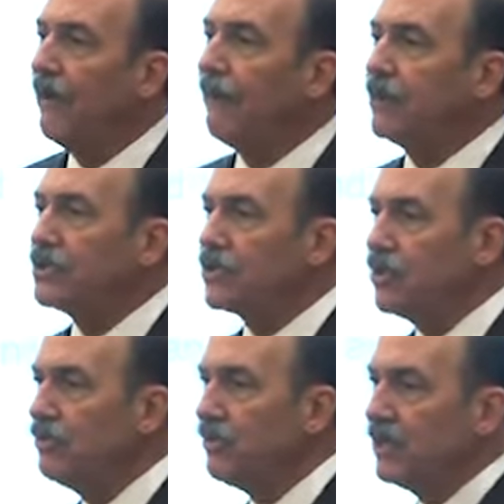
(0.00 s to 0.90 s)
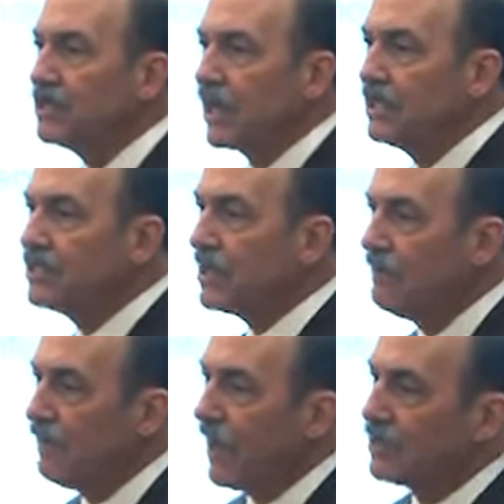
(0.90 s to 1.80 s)
there's 2 things I can say
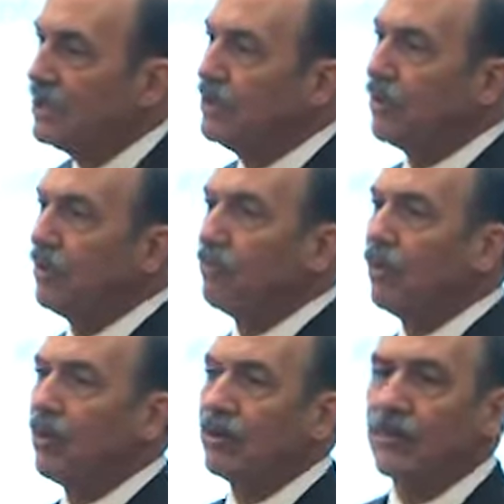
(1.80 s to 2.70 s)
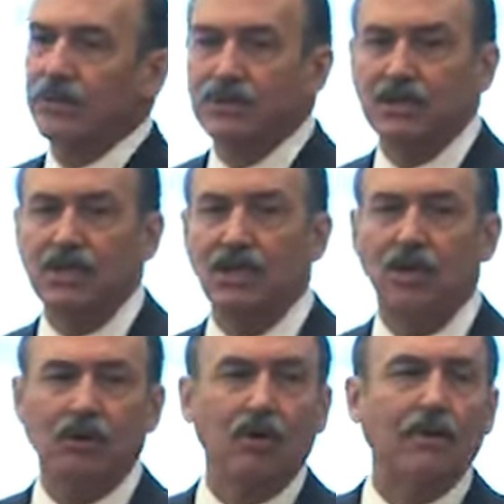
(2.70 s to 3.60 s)
back to either the board or the CEO
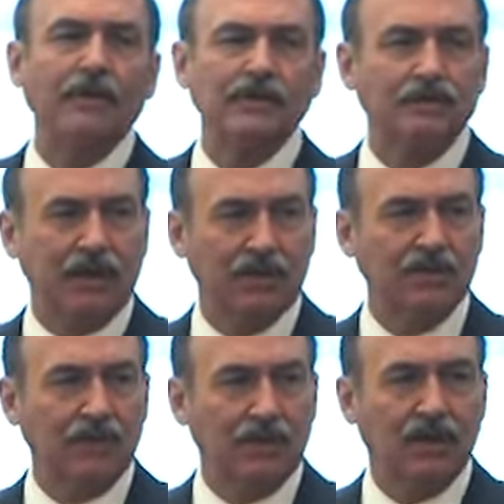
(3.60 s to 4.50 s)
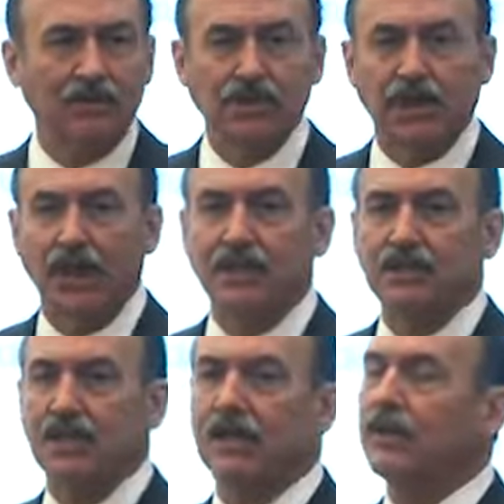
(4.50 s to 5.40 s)
or whoever's sponsoring the coaching. I can
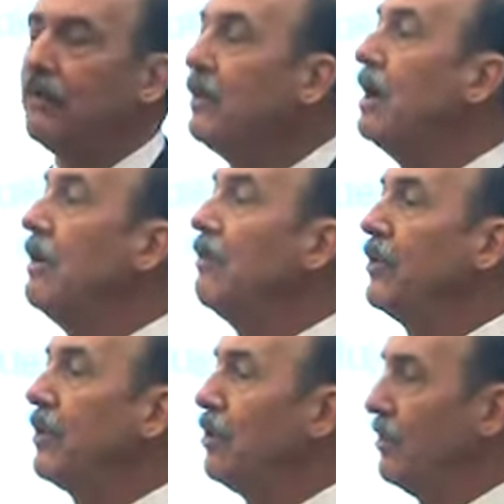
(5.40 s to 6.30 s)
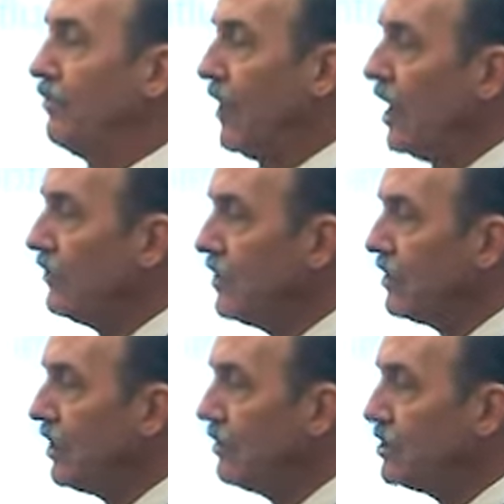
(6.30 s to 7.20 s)
tell them whether you're involved in the
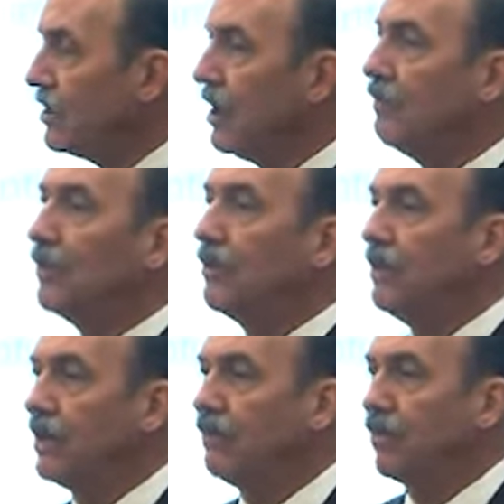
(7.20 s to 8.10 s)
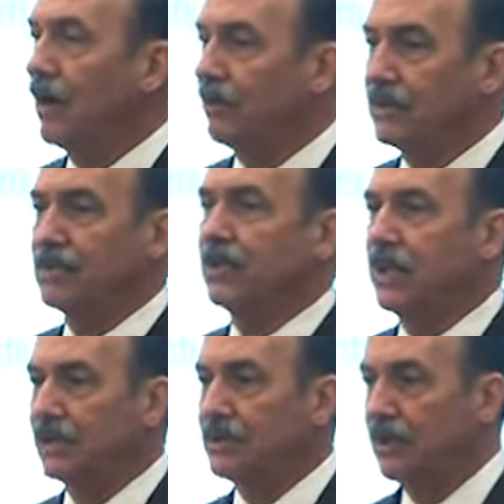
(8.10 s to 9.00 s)
coaching and whether you're making progress, and
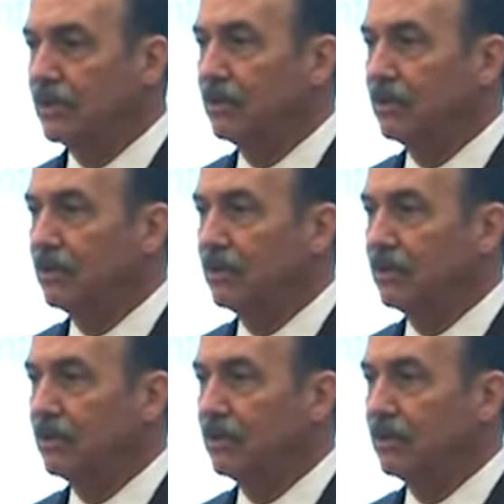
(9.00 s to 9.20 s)
that's it.